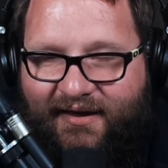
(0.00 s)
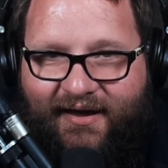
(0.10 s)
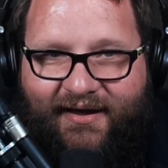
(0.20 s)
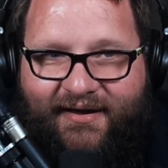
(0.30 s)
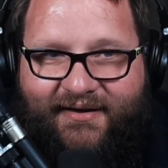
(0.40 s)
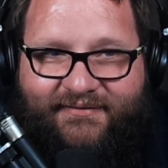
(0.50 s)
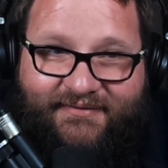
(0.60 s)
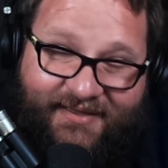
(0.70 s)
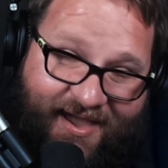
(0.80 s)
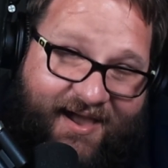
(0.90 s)

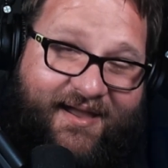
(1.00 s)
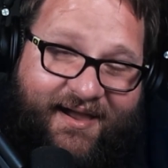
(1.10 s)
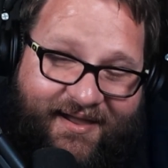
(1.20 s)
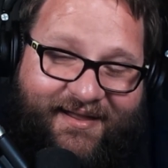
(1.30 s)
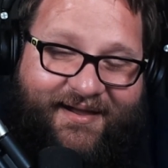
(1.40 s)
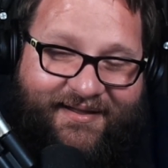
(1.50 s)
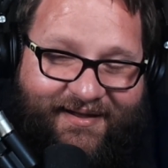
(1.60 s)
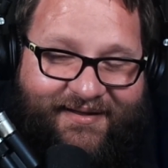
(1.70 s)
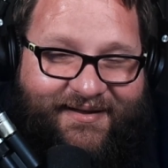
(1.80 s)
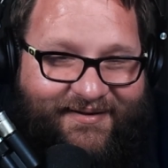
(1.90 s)

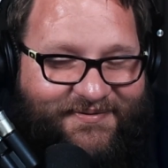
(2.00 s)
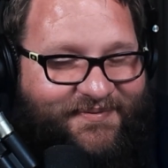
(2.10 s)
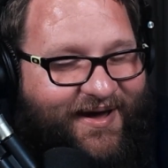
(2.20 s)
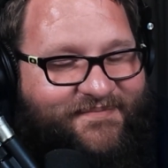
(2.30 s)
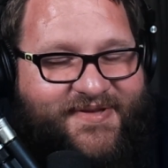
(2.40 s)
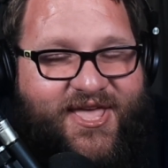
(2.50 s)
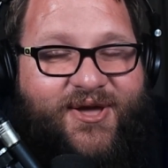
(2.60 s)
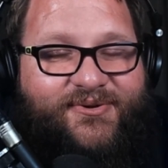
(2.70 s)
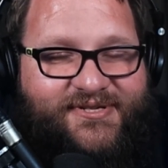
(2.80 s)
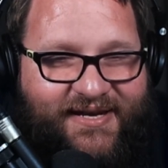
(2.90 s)
Yeah. I'm a
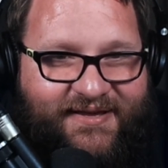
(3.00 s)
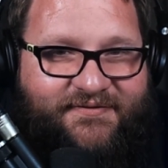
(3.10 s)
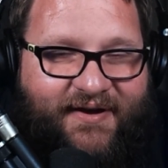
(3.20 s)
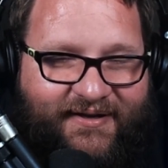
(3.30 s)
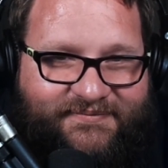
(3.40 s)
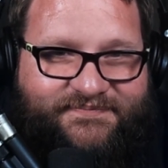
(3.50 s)
huge League fan.